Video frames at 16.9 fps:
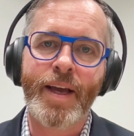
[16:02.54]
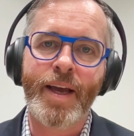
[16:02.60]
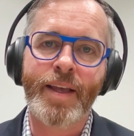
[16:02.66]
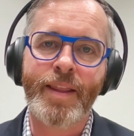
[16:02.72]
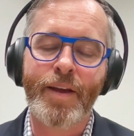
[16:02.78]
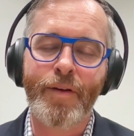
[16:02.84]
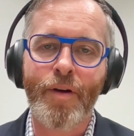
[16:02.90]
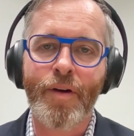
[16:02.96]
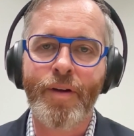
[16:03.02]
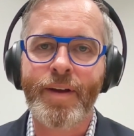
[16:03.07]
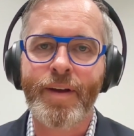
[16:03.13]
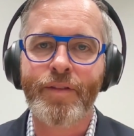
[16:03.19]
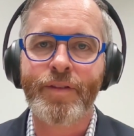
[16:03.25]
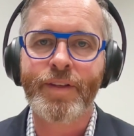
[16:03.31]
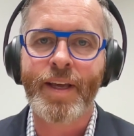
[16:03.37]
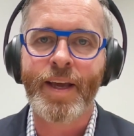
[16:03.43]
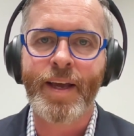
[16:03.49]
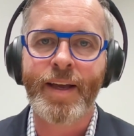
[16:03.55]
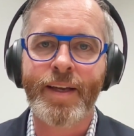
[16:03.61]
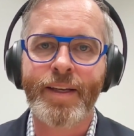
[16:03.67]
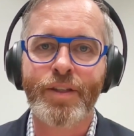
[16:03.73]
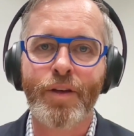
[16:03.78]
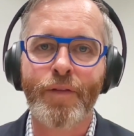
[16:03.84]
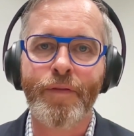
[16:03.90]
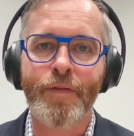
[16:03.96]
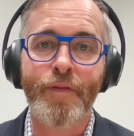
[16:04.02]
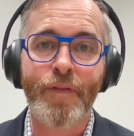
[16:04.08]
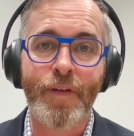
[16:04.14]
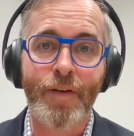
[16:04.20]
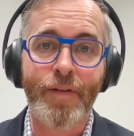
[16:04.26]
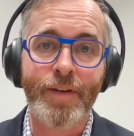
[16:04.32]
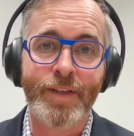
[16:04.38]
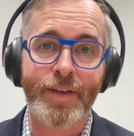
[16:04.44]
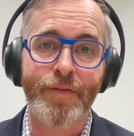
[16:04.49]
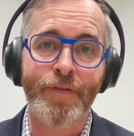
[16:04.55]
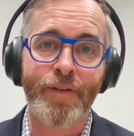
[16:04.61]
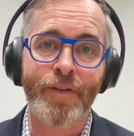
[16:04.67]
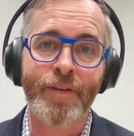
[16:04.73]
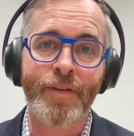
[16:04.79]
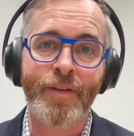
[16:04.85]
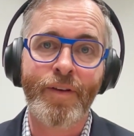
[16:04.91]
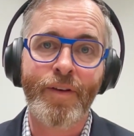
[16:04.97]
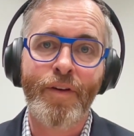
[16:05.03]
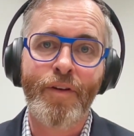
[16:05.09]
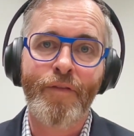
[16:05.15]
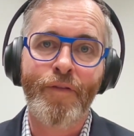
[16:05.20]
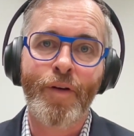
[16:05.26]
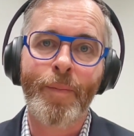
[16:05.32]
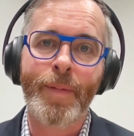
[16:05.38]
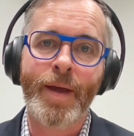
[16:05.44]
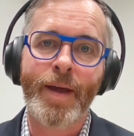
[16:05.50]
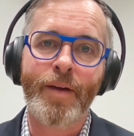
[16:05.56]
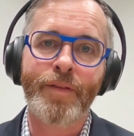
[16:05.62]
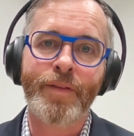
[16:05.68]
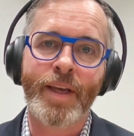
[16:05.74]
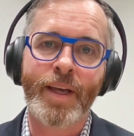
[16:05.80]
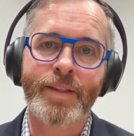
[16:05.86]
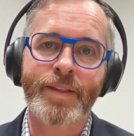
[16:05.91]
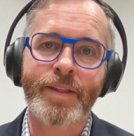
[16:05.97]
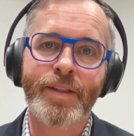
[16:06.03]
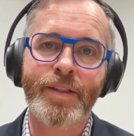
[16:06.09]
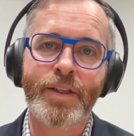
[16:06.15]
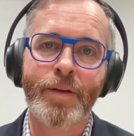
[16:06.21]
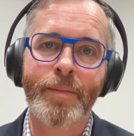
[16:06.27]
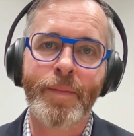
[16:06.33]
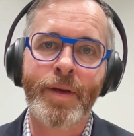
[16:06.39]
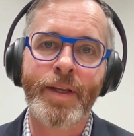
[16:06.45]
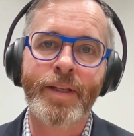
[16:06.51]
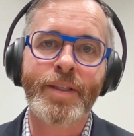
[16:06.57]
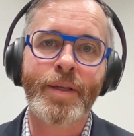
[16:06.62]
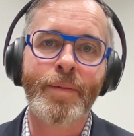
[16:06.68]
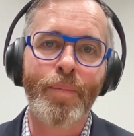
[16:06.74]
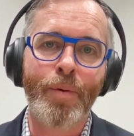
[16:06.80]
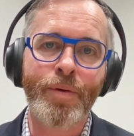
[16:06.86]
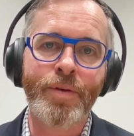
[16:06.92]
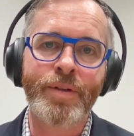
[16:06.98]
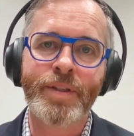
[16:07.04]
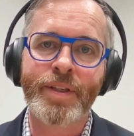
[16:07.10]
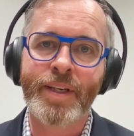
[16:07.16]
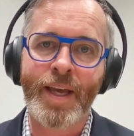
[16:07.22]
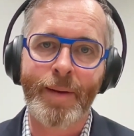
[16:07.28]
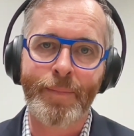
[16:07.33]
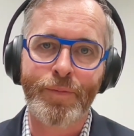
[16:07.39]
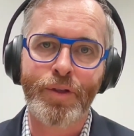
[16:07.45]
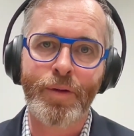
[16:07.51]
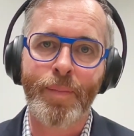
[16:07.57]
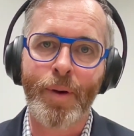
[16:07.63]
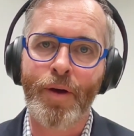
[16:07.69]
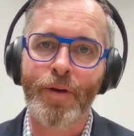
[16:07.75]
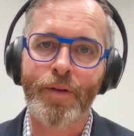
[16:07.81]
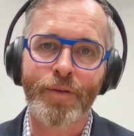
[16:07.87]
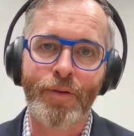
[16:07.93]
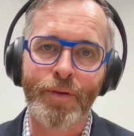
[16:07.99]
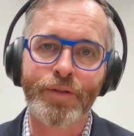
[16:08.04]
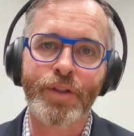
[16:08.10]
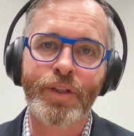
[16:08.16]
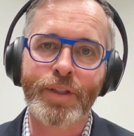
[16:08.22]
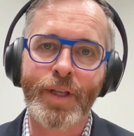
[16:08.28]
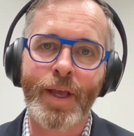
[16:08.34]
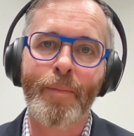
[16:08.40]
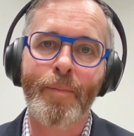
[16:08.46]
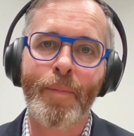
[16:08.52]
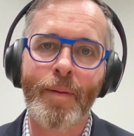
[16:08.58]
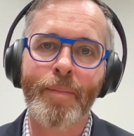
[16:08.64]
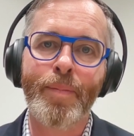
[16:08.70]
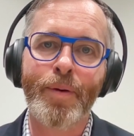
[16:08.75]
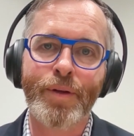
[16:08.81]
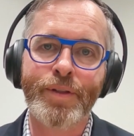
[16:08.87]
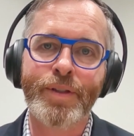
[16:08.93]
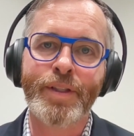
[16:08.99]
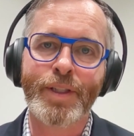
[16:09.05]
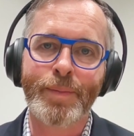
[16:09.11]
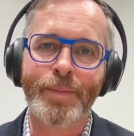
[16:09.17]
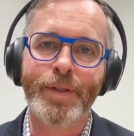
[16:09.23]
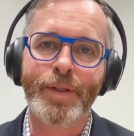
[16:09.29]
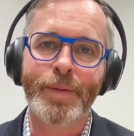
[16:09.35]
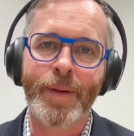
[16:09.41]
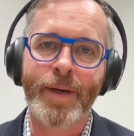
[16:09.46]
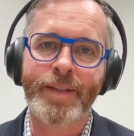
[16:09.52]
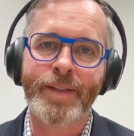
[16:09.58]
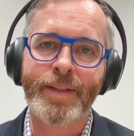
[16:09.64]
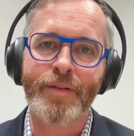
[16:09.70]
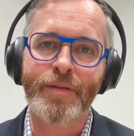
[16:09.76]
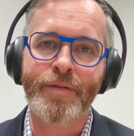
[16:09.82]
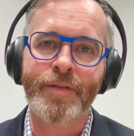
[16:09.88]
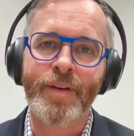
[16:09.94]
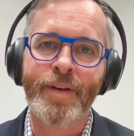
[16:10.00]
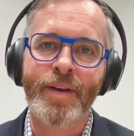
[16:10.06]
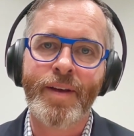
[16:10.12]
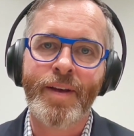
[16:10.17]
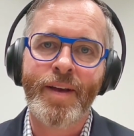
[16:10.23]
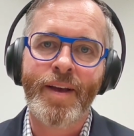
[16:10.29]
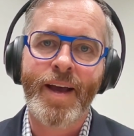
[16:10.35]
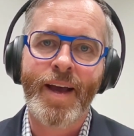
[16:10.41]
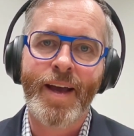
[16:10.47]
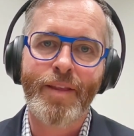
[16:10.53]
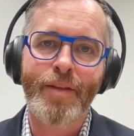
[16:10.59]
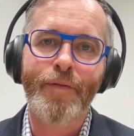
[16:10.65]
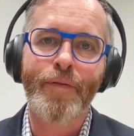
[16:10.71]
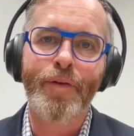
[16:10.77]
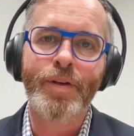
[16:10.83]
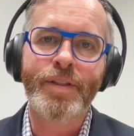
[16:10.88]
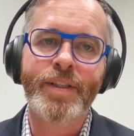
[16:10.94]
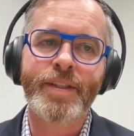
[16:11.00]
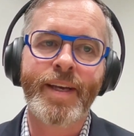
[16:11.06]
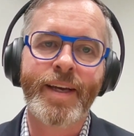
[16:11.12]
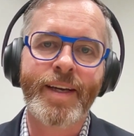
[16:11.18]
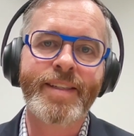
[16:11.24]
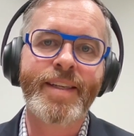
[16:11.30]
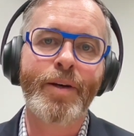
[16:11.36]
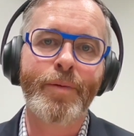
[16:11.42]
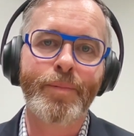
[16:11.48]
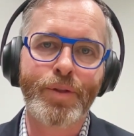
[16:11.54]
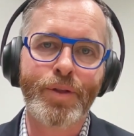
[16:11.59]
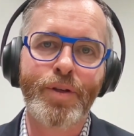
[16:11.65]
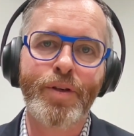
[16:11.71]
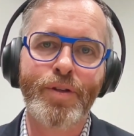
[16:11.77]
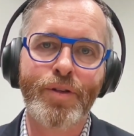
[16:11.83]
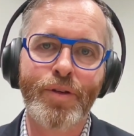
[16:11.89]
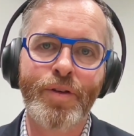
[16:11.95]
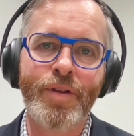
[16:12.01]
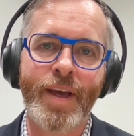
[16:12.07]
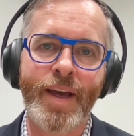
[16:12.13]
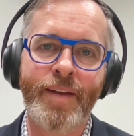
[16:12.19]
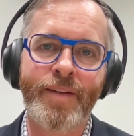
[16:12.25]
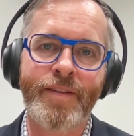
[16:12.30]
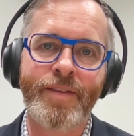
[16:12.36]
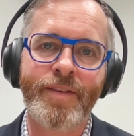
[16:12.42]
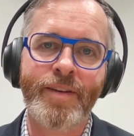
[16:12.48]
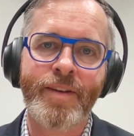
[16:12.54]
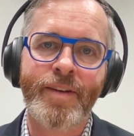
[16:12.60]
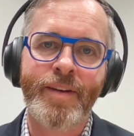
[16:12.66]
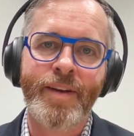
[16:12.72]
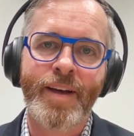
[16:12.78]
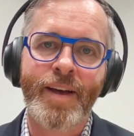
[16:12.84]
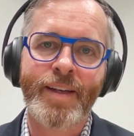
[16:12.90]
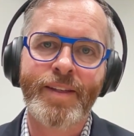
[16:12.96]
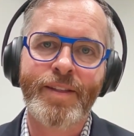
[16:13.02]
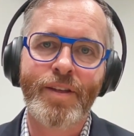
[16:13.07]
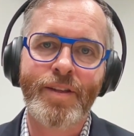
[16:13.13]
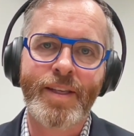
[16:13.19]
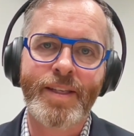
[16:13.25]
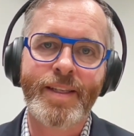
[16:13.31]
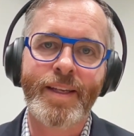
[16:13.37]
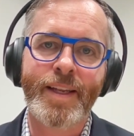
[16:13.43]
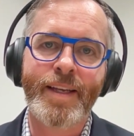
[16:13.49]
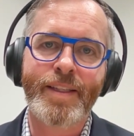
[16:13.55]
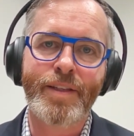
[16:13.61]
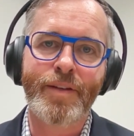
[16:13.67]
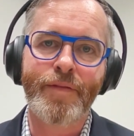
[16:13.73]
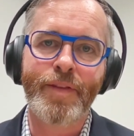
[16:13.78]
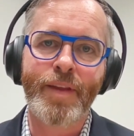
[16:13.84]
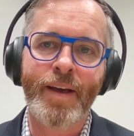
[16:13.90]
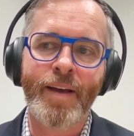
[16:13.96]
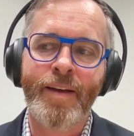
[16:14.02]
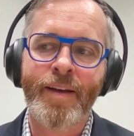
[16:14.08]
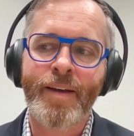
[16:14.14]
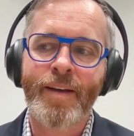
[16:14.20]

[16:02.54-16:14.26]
and their own healthcare is often very different from the healthcare system. And it's important to capture both, not just that one person's perspective. And the voice to text helps you to do that. And so there's less of the,